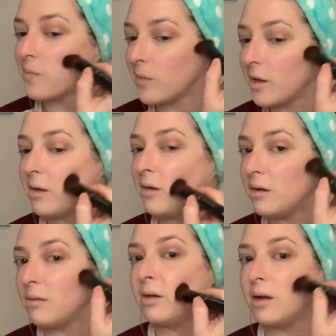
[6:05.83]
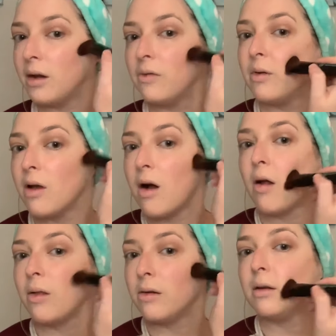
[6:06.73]
You just want to go for the
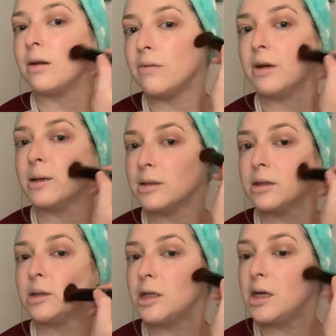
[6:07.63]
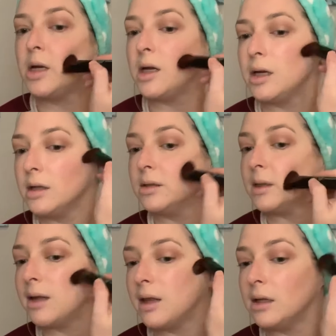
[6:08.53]
hollows of your cheeks.
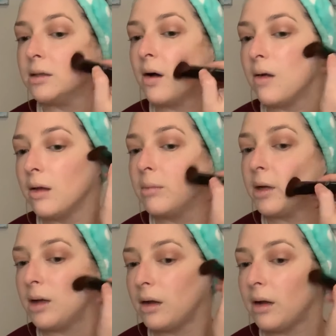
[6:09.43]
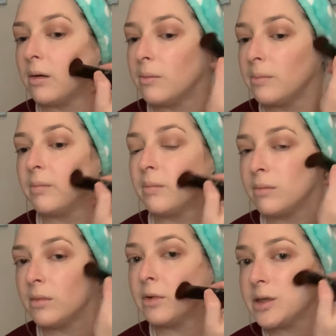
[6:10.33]
And that's all I'm going to do.
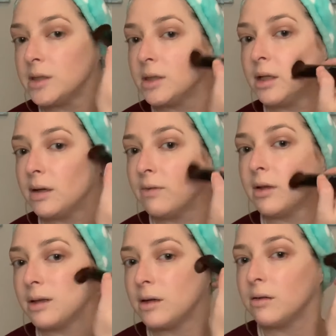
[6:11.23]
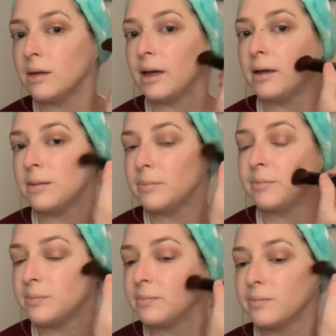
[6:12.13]
Just to give a little, like,
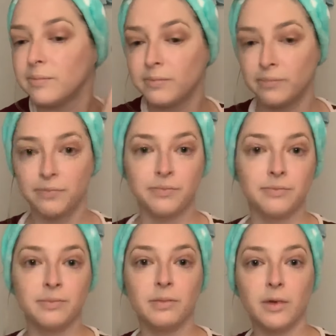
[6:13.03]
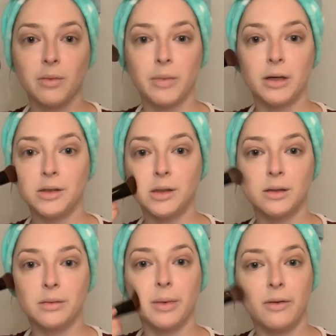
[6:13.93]
dimension to
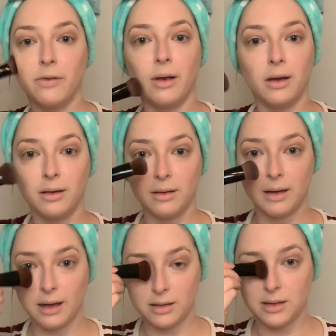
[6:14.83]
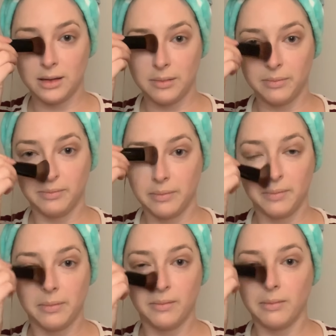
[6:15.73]
my face. Actually,
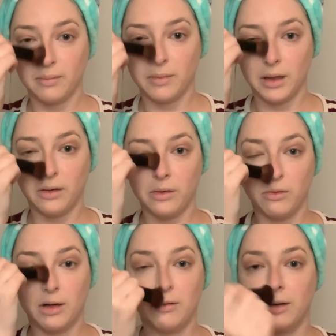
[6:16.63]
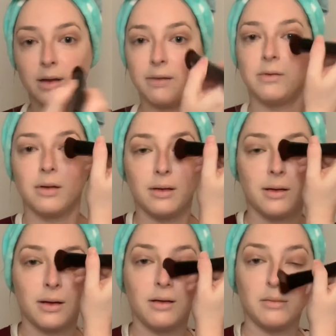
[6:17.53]
I'm going to use whatever's left on the
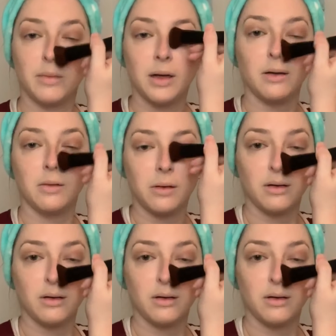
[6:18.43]
sides of my nose.